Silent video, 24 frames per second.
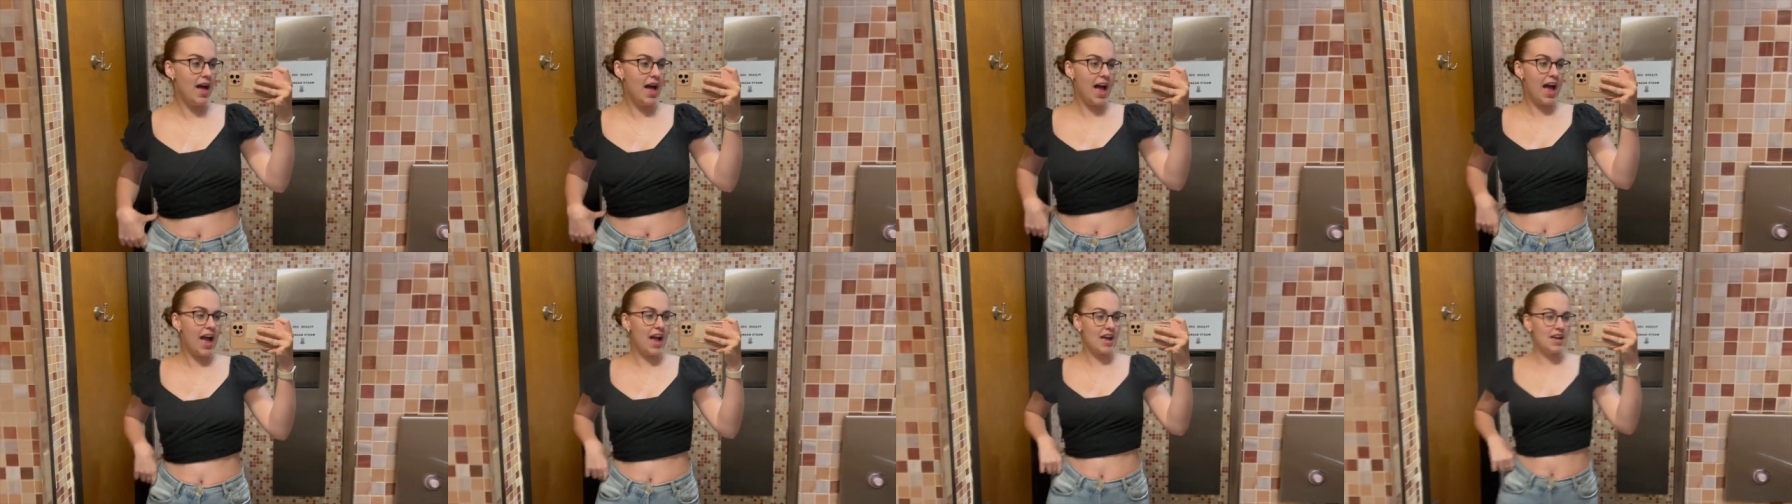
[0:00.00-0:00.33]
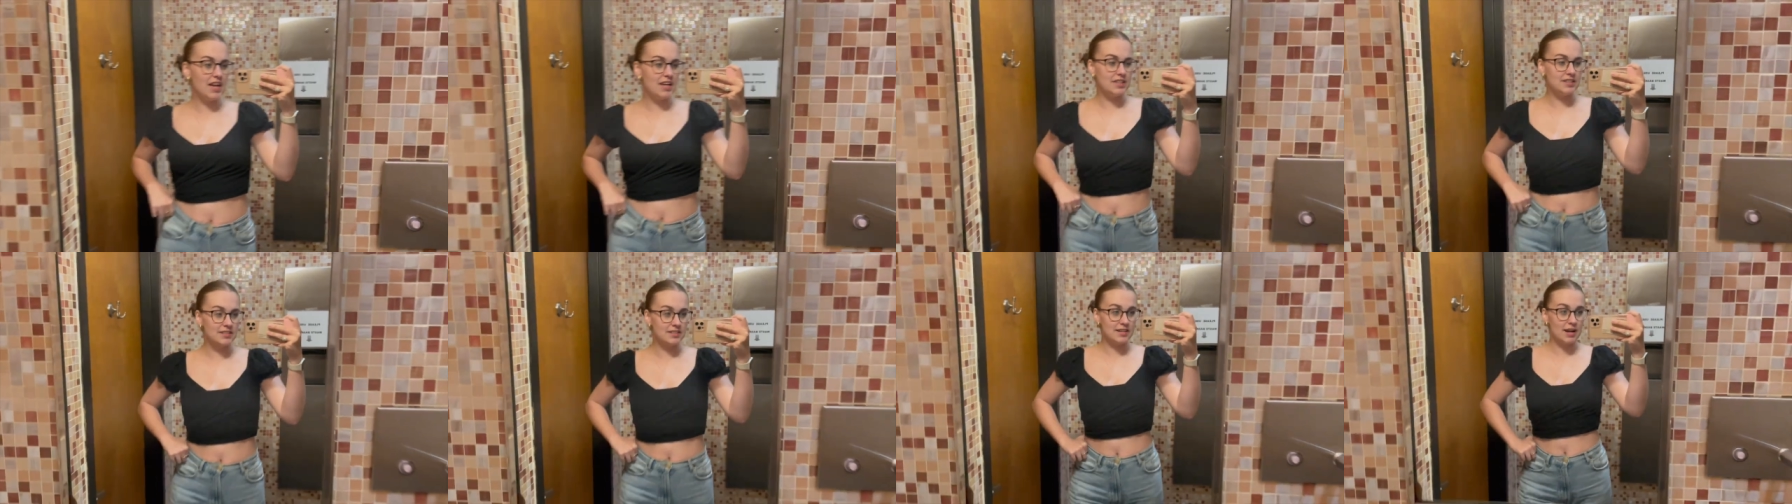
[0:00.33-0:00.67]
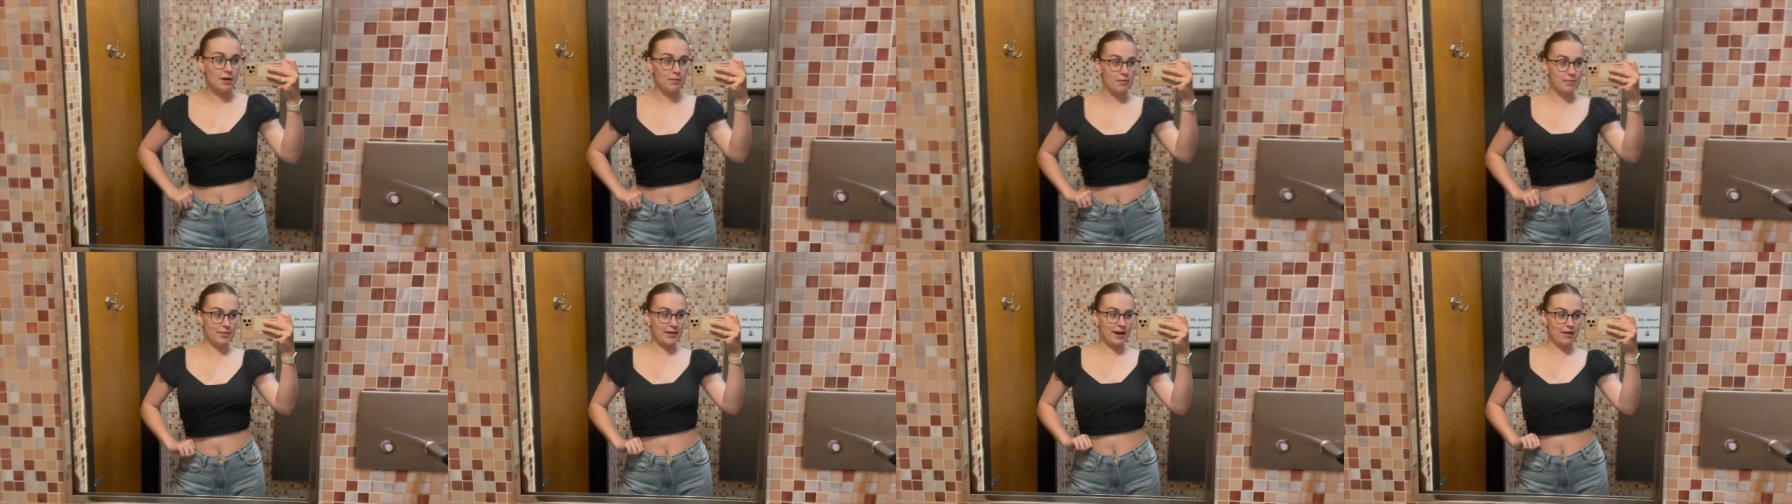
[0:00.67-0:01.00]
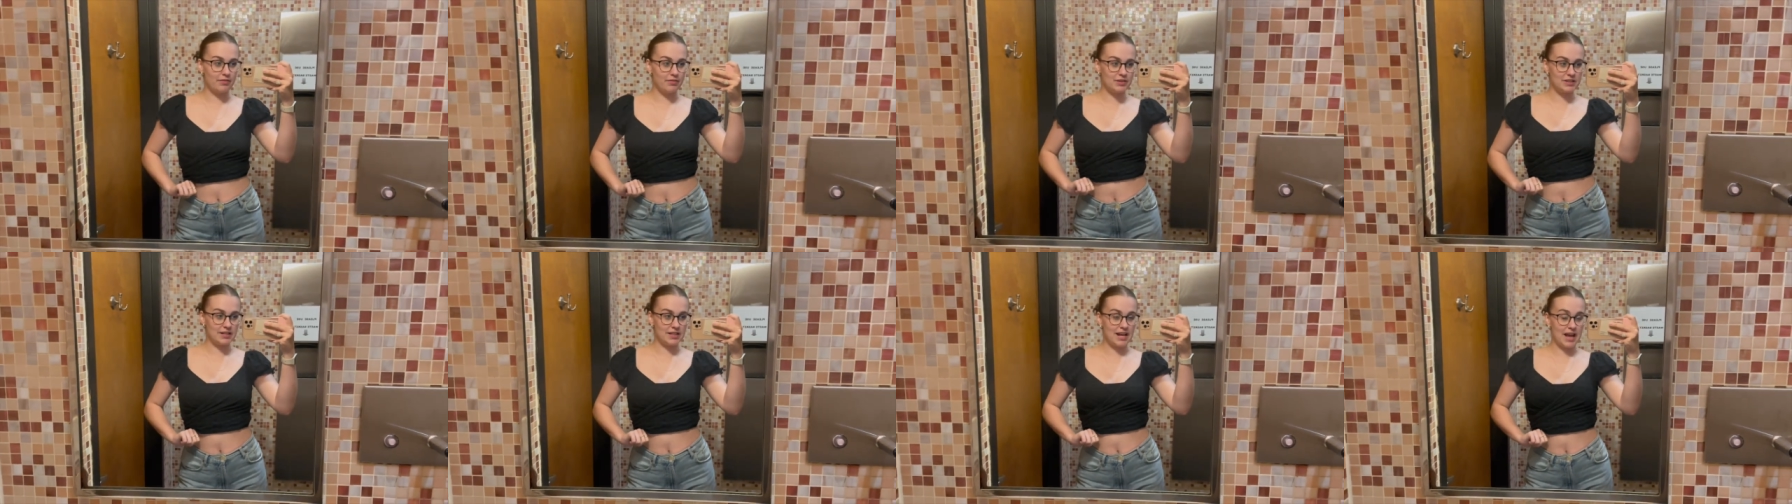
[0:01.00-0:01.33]
And now we've been out
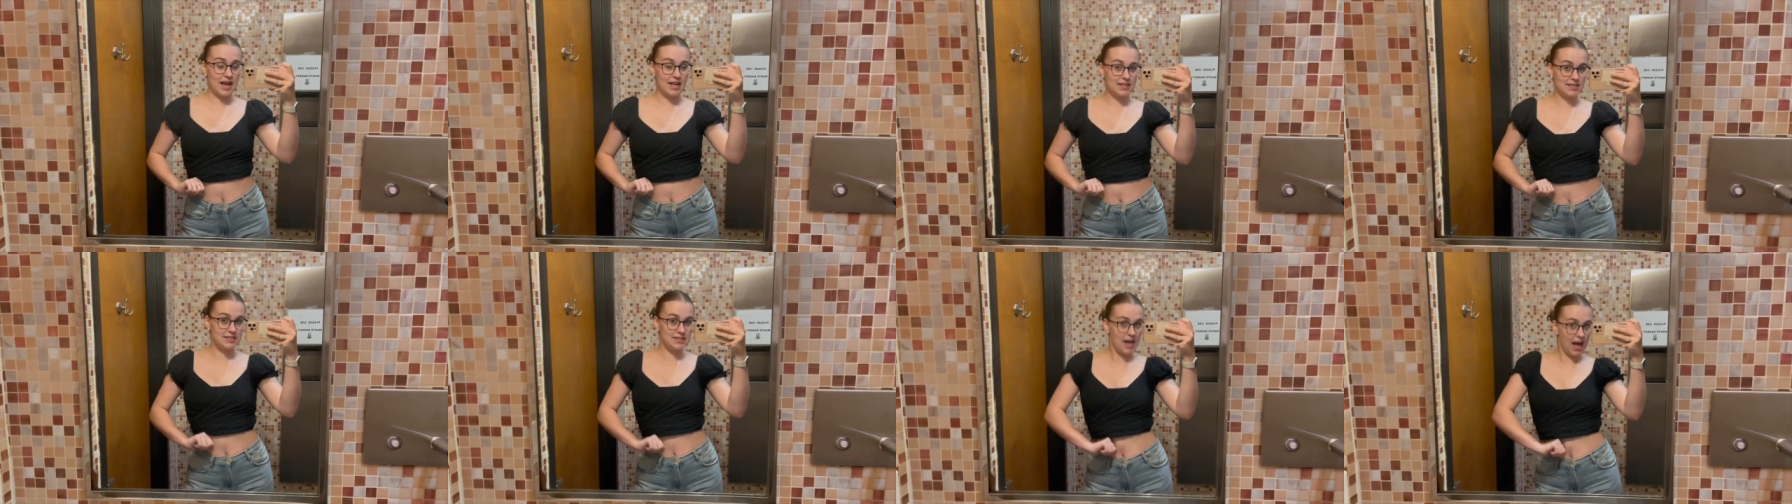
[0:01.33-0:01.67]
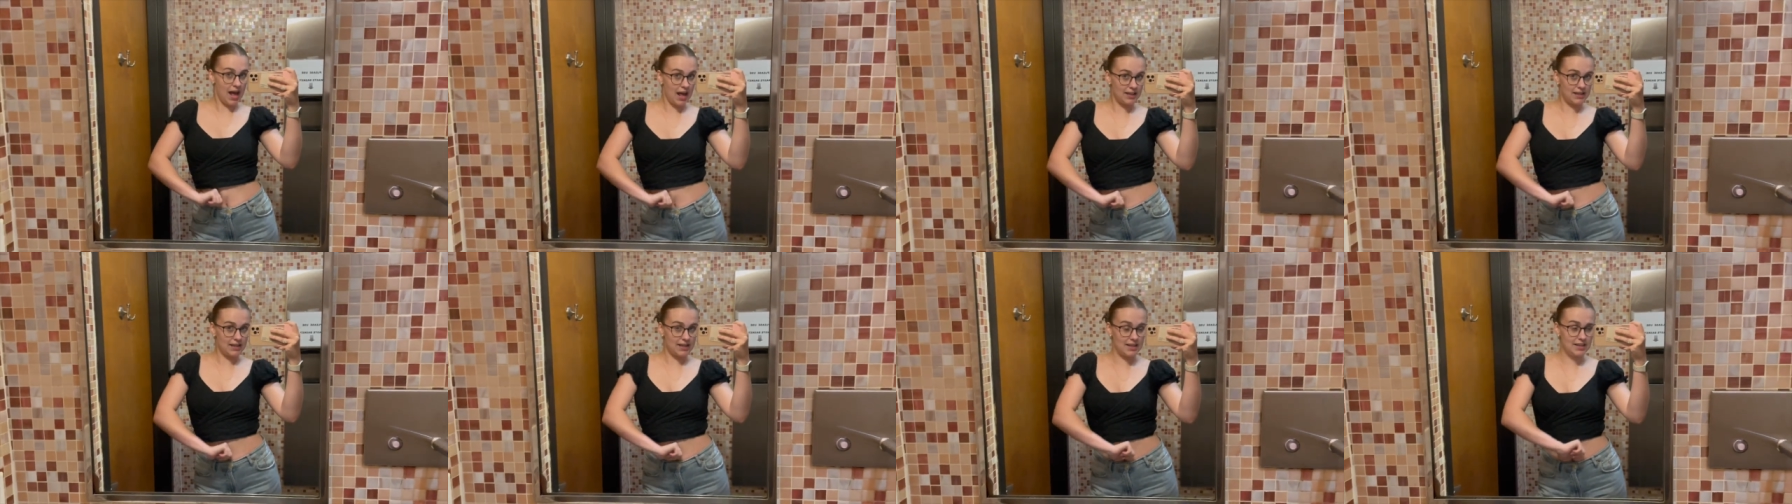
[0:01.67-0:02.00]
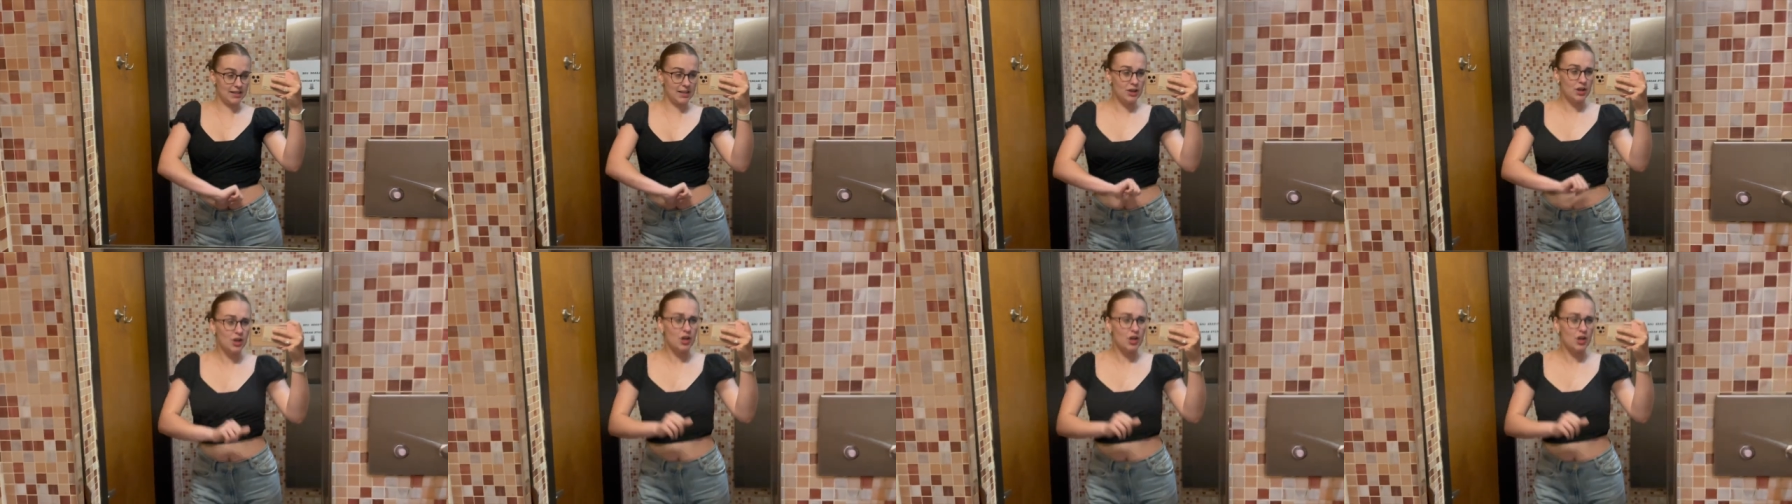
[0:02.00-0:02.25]
for dinner at Italian.